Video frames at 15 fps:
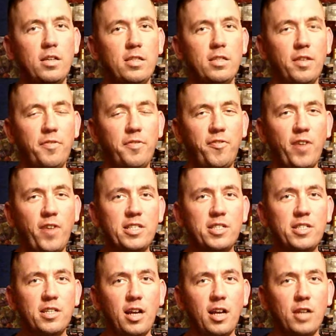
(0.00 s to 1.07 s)
the Frank
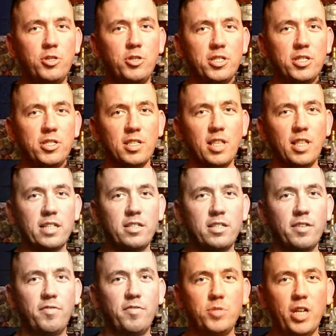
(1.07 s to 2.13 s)
Sinatra Select
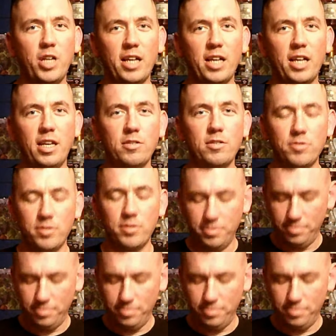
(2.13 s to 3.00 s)
from Jack Daniel's.